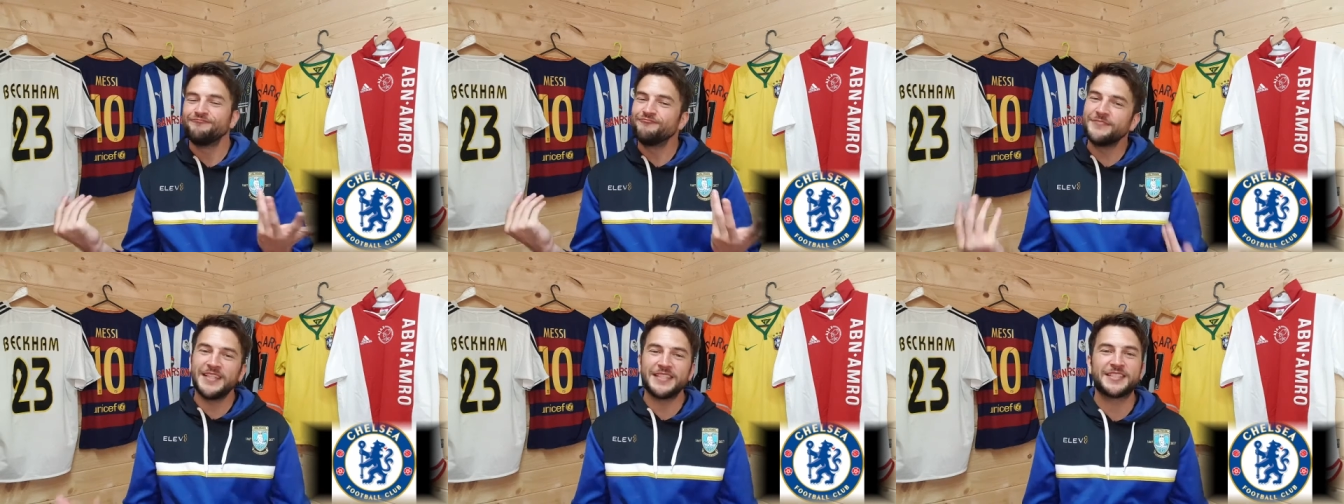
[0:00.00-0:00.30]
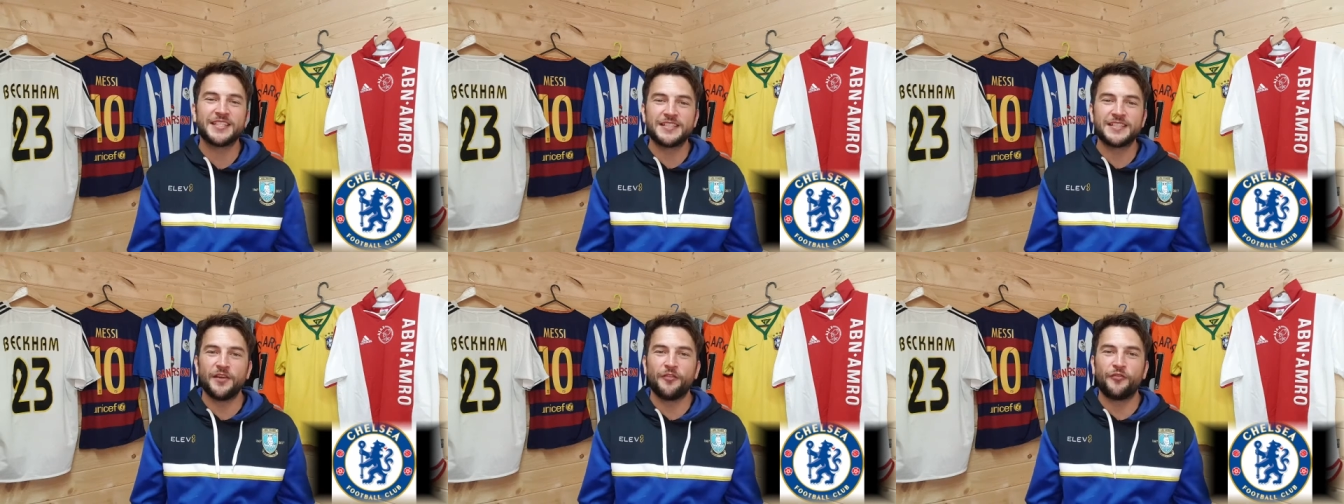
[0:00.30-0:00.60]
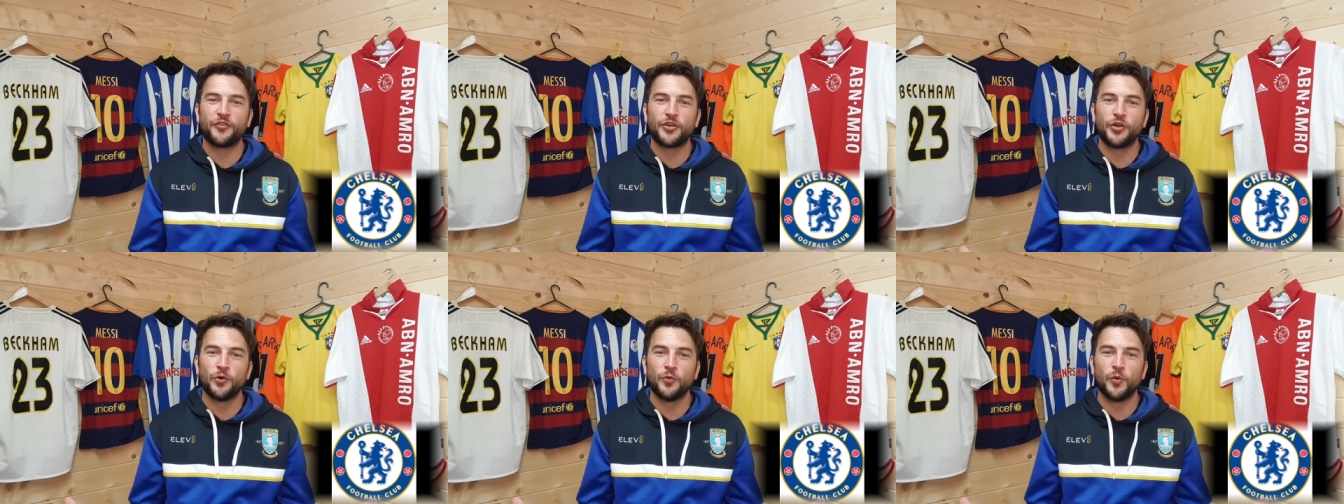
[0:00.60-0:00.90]
It's a
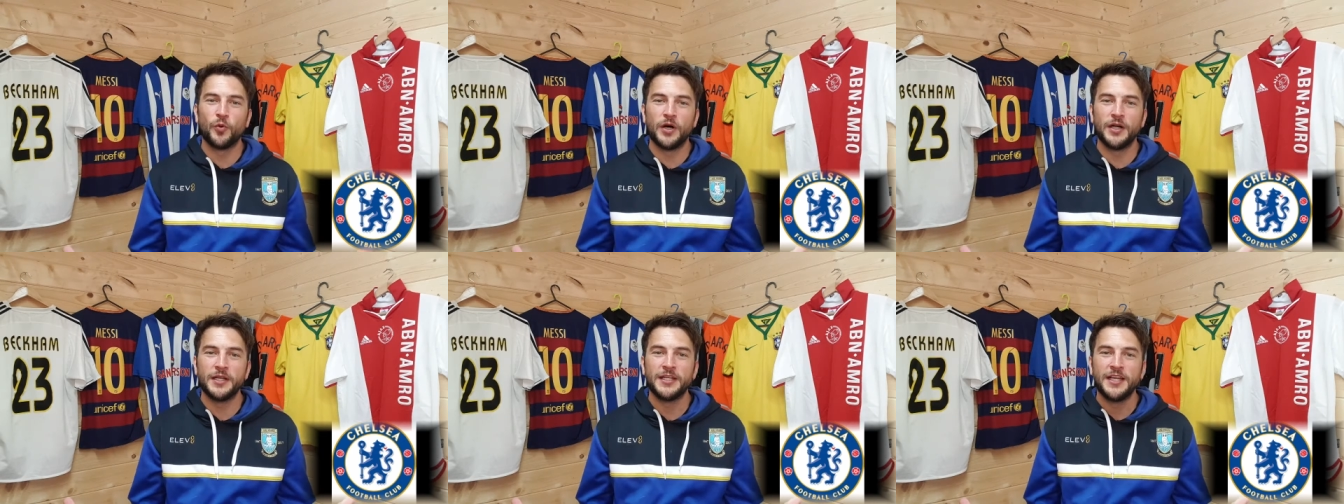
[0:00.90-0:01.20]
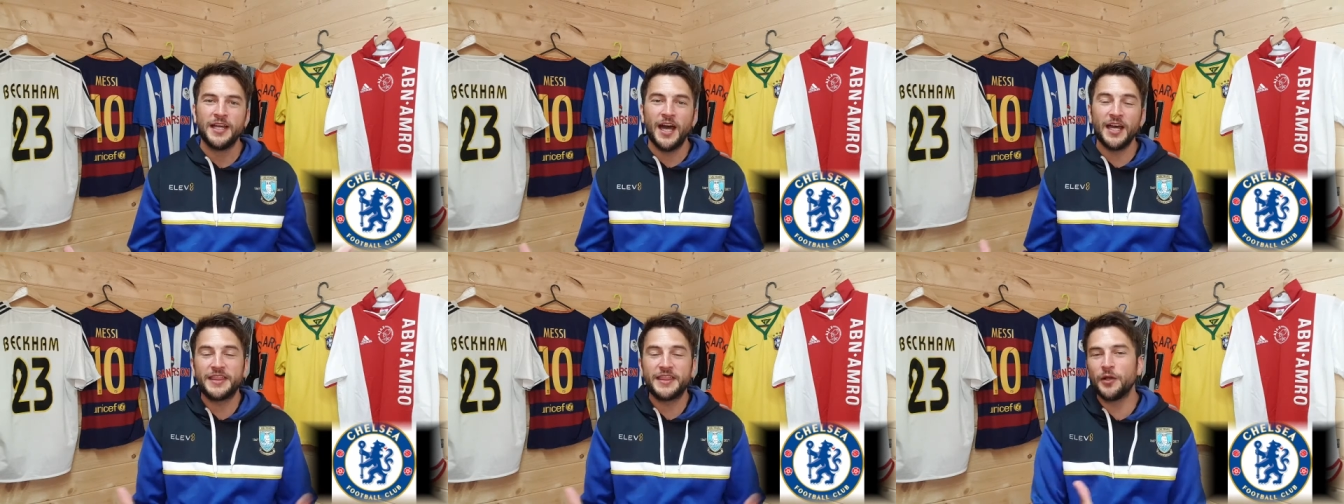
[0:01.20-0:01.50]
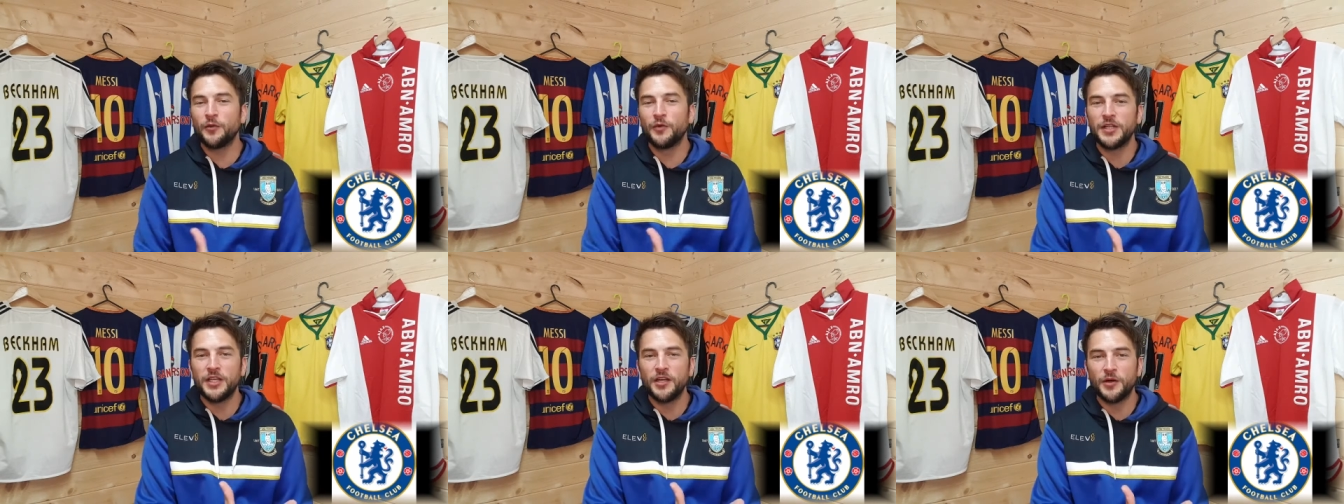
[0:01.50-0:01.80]
difficult one. I
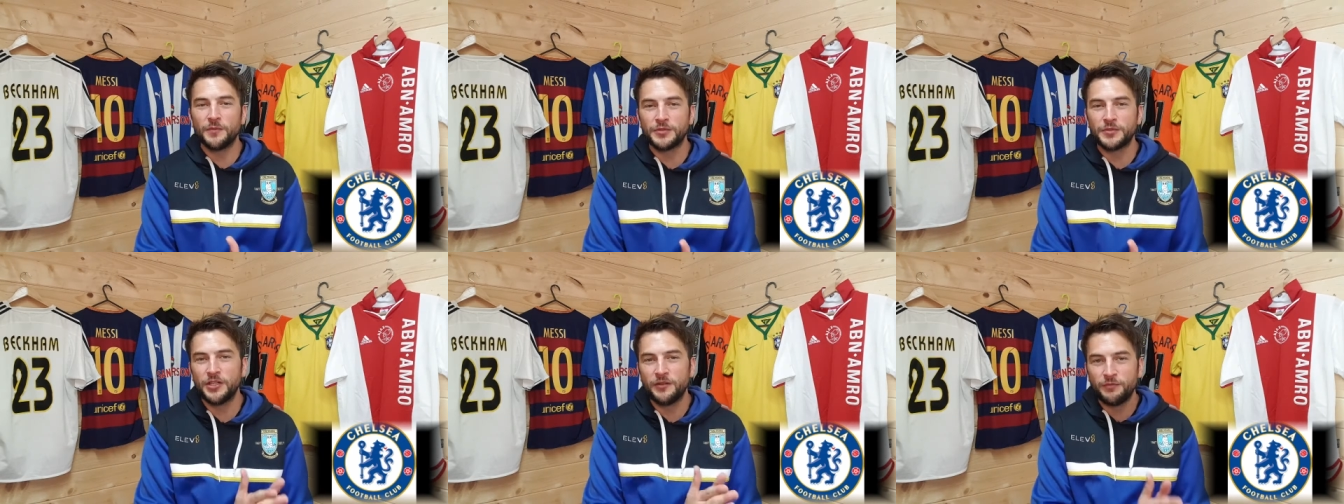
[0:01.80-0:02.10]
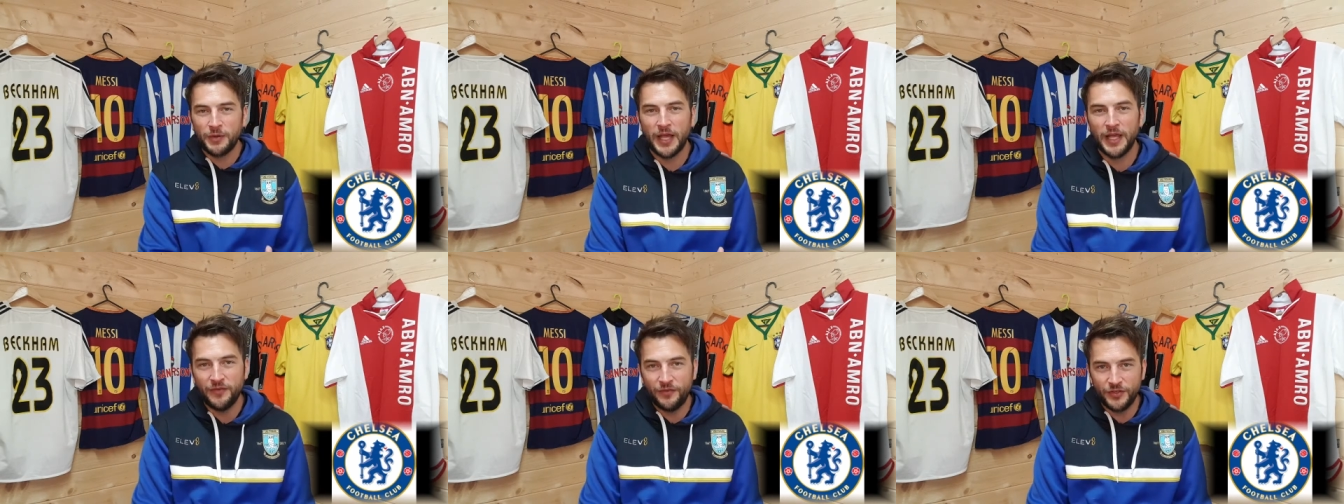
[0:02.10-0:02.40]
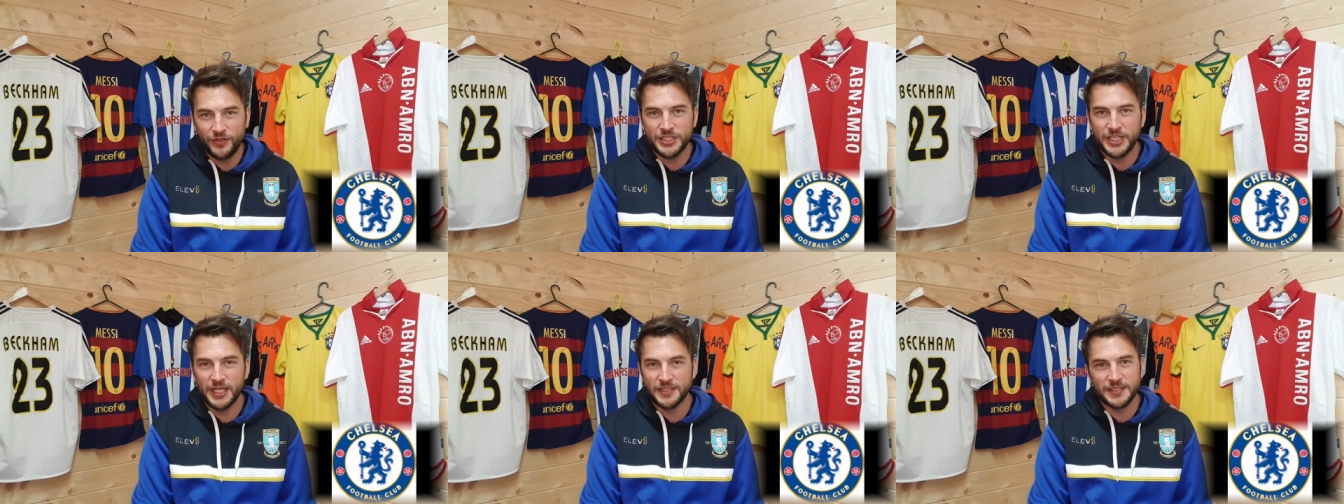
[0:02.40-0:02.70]
think when the option of playing for
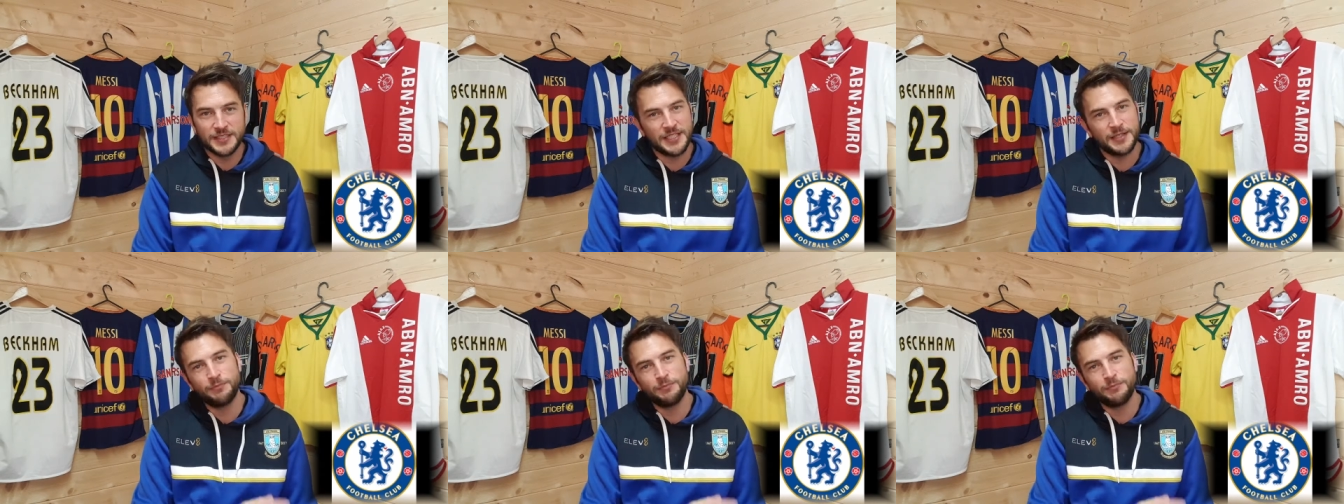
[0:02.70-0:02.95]
Chelsea,